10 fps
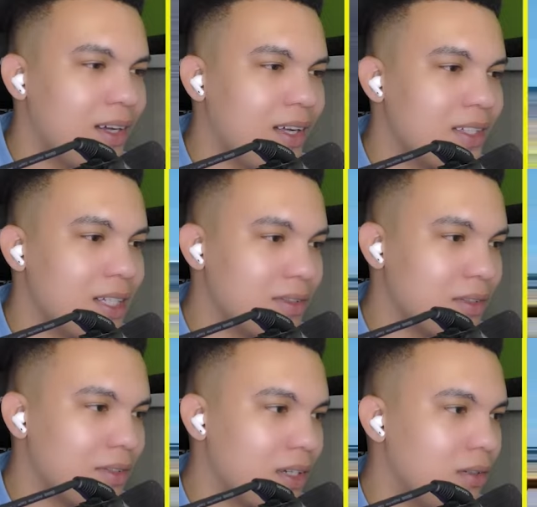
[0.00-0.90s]
Let's have
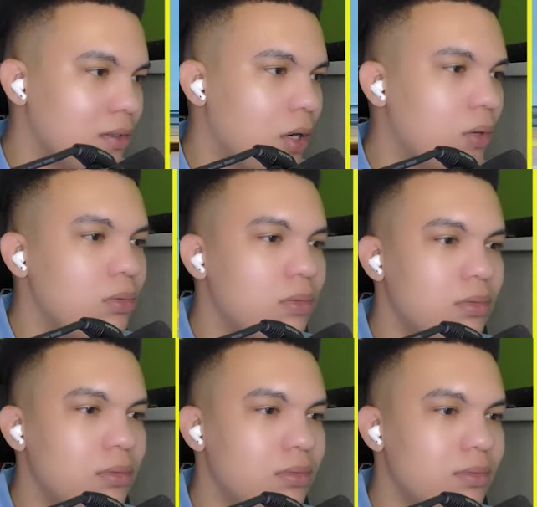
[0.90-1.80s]
some fun. Oh!
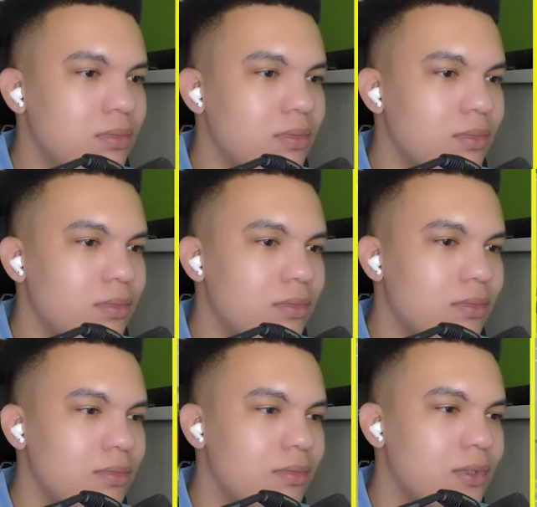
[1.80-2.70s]

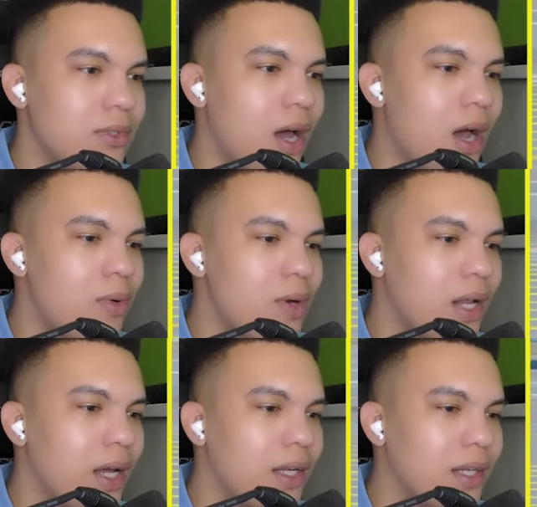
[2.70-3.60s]
Sorry,
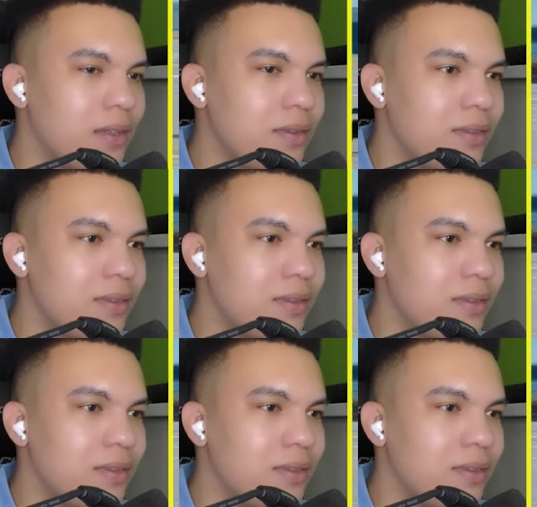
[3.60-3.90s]
lady.